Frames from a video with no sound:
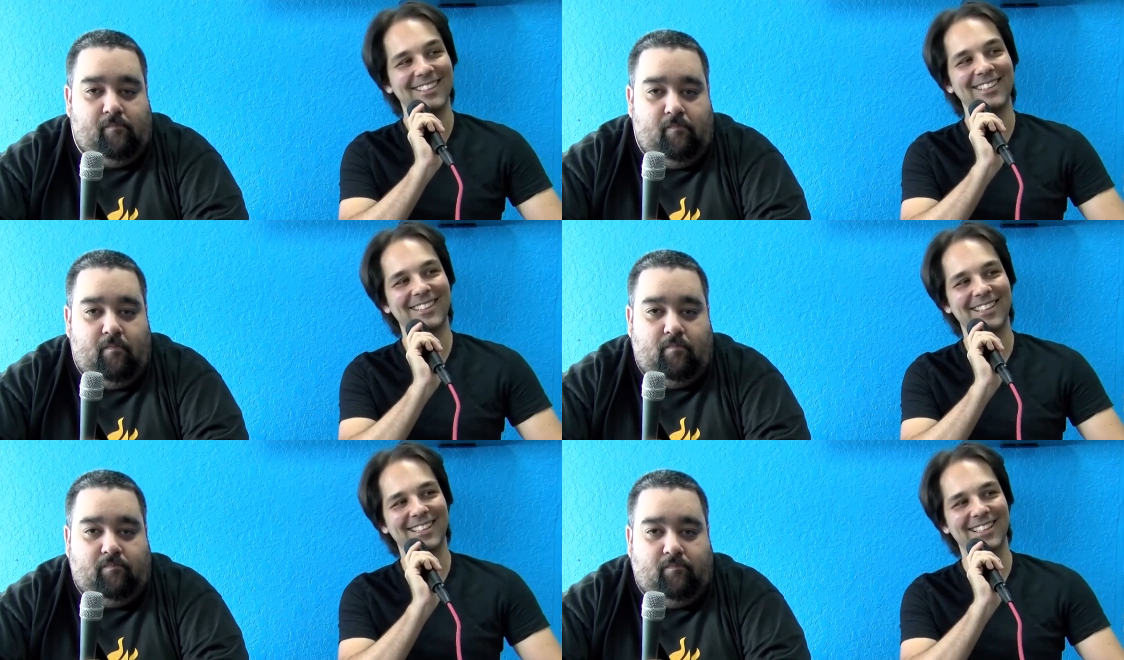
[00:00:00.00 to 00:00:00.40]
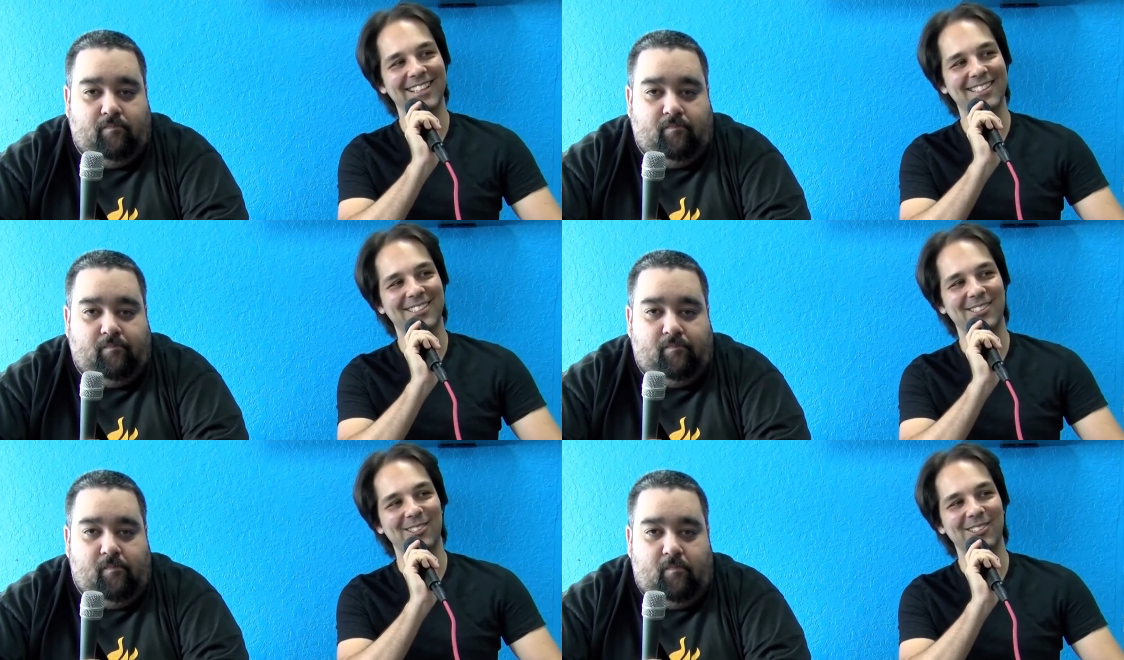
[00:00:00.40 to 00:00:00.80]
Speaker 1: okay,
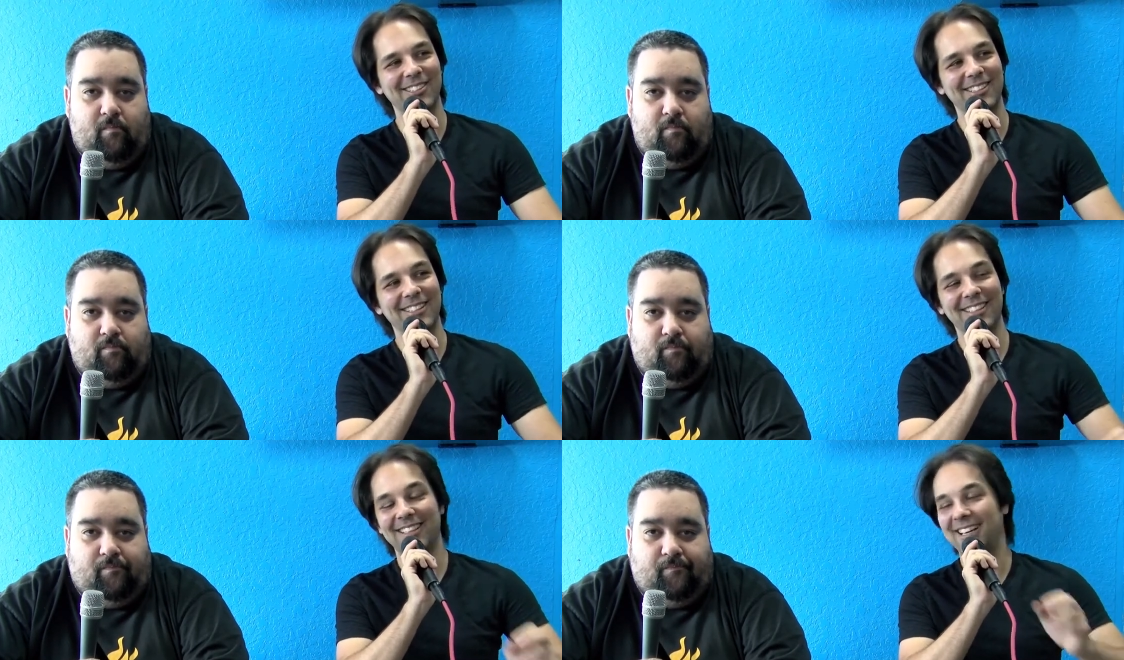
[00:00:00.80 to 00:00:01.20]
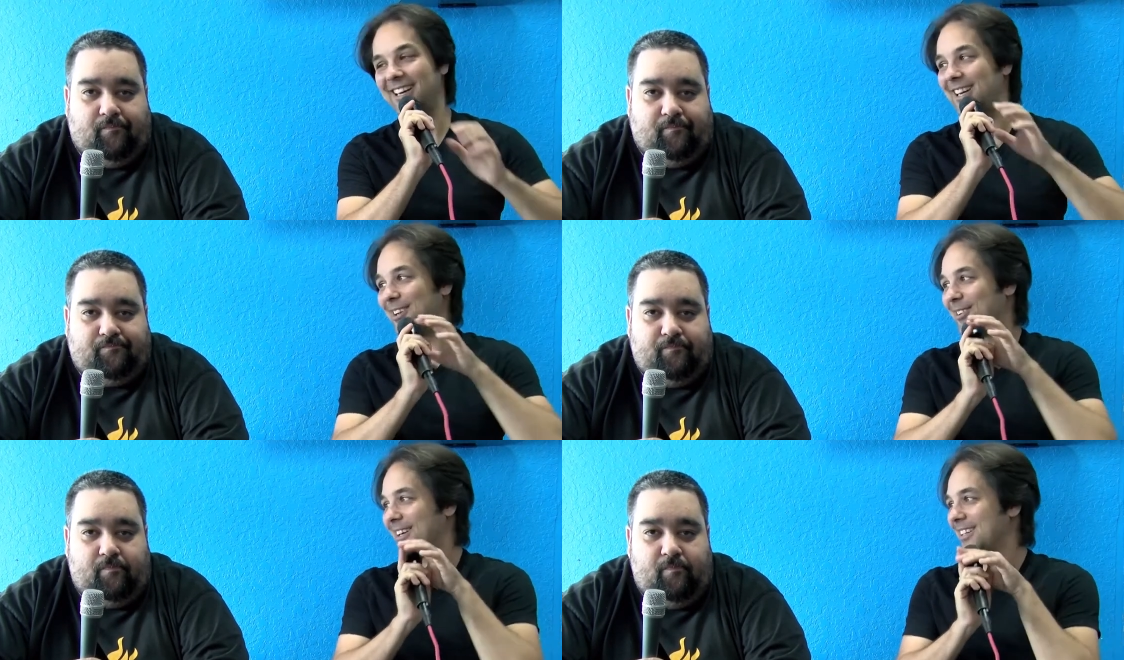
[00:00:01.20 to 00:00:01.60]
that's cool.
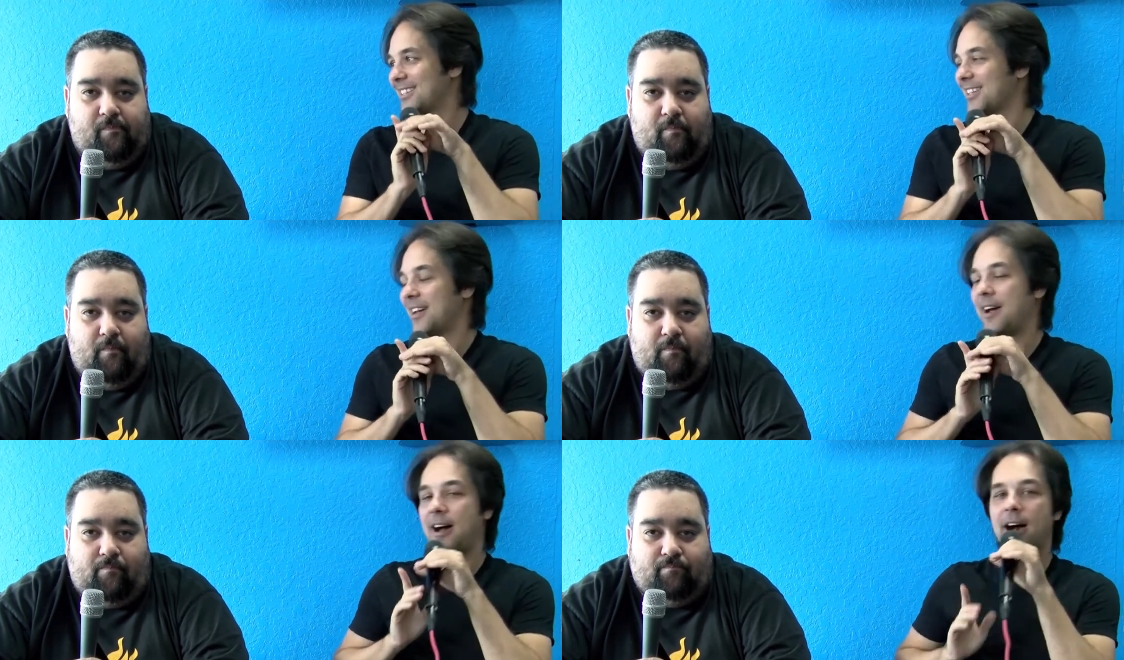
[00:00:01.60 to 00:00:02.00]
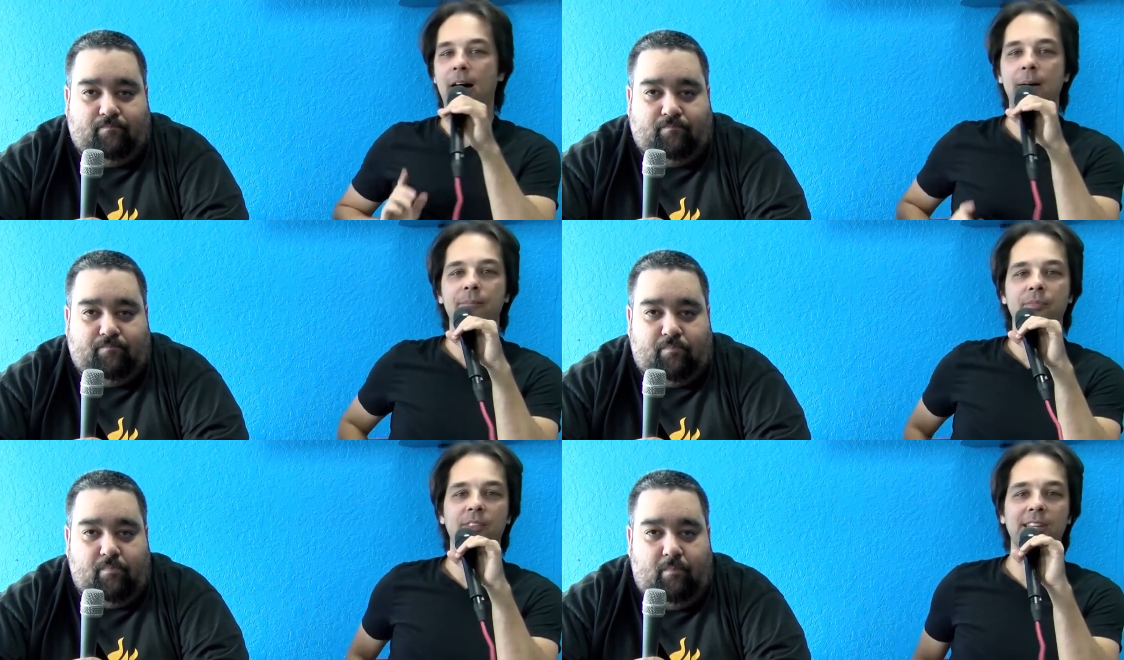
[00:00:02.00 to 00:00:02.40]
Anyways,
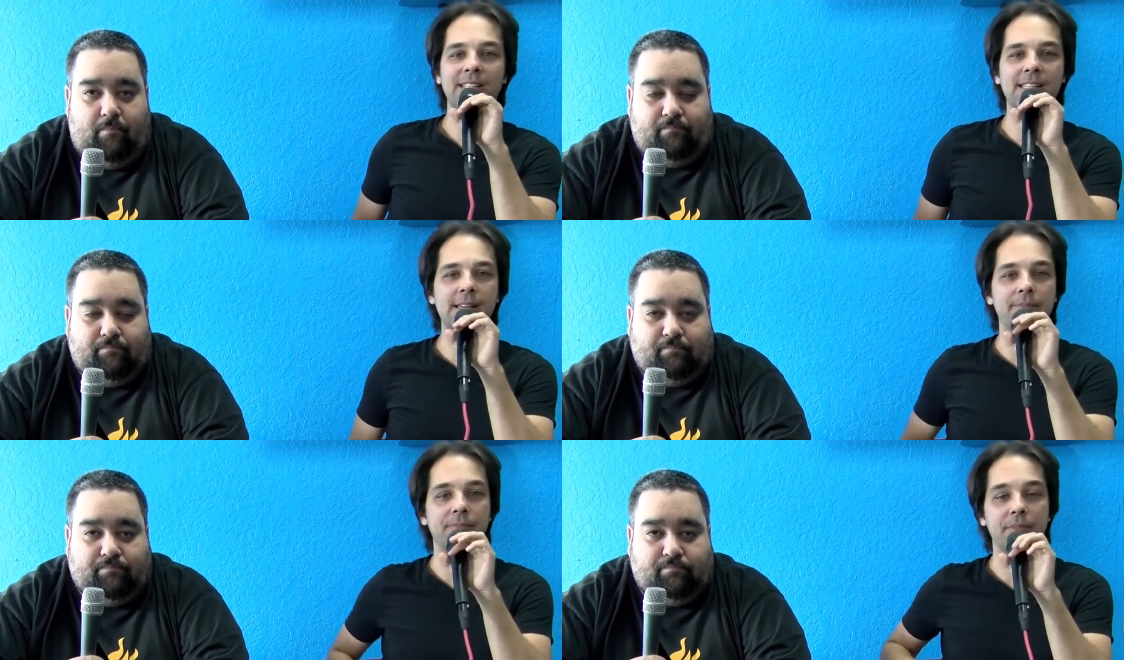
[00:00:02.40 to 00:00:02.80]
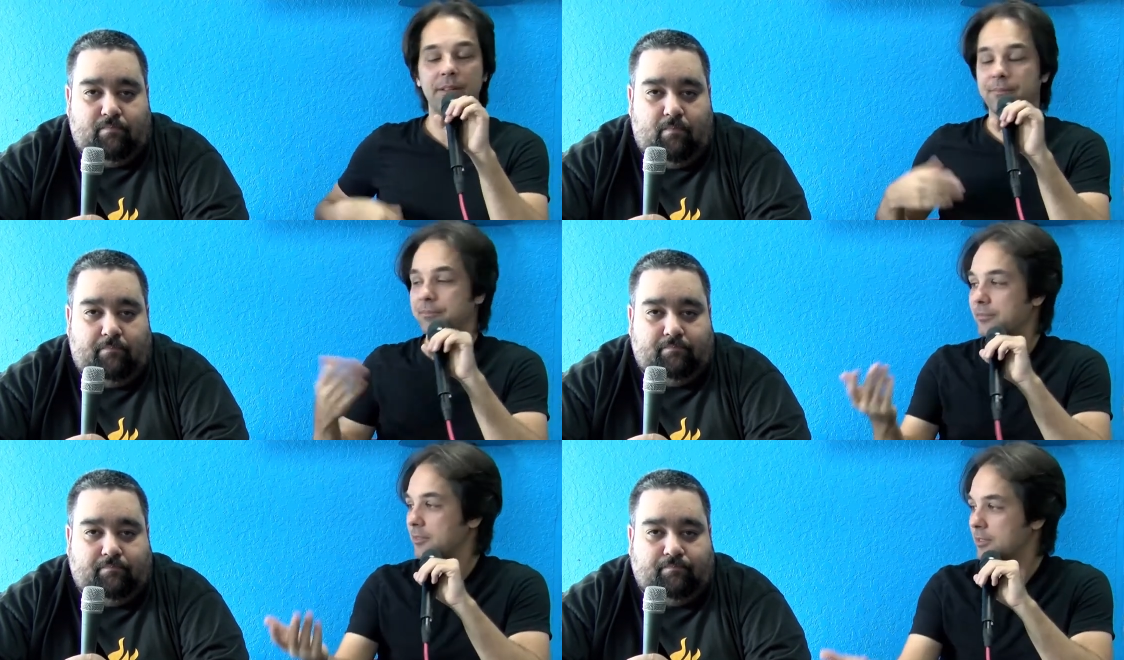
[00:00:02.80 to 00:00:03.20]
um, listen,
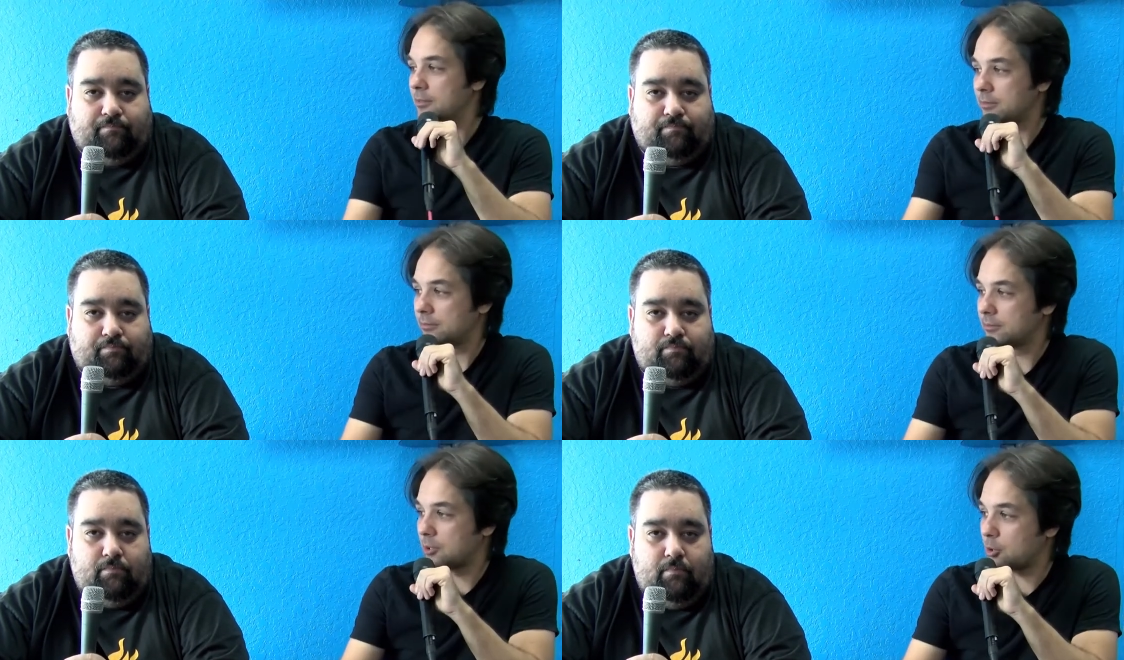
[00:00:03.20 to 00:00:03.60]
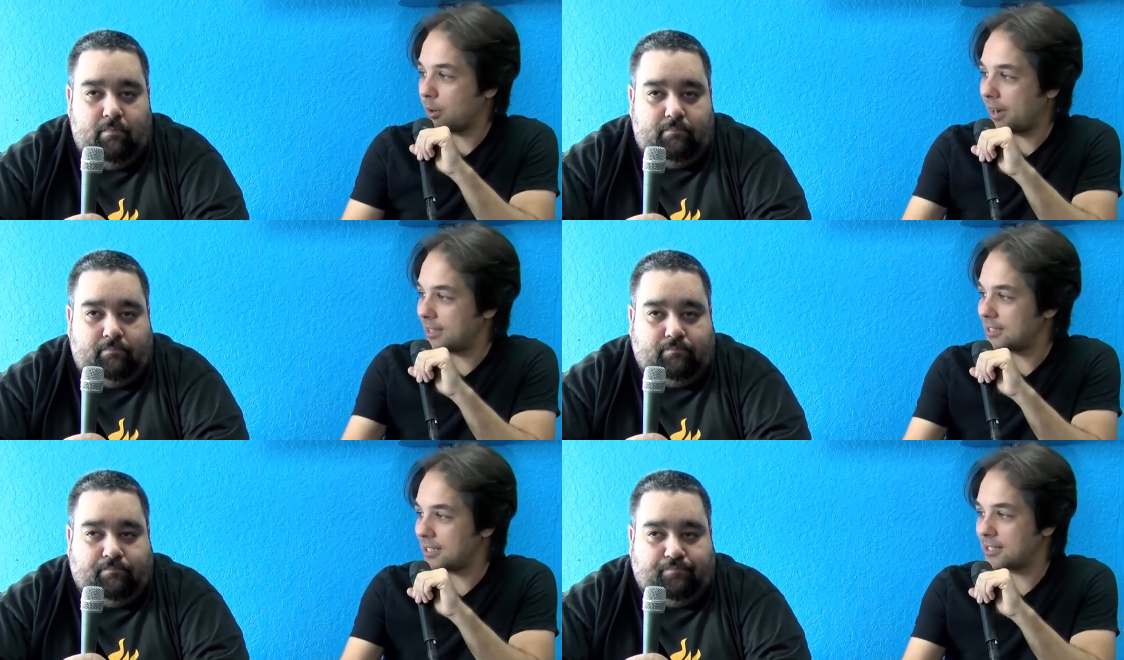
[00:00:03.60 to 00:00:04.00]
crazy